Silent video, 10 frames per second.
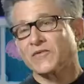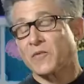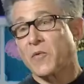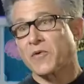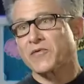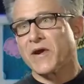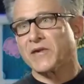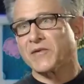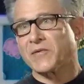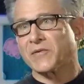what we're trying
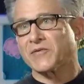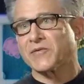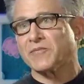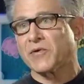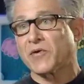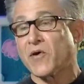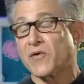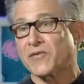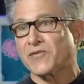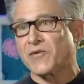to do is put all
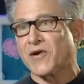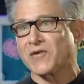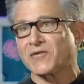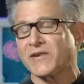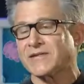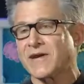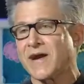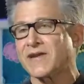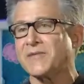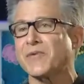the drugs in a
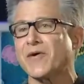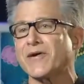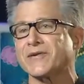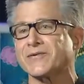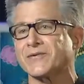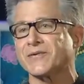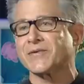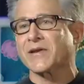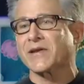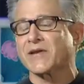tiny particle
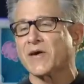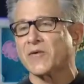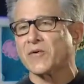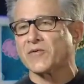that can go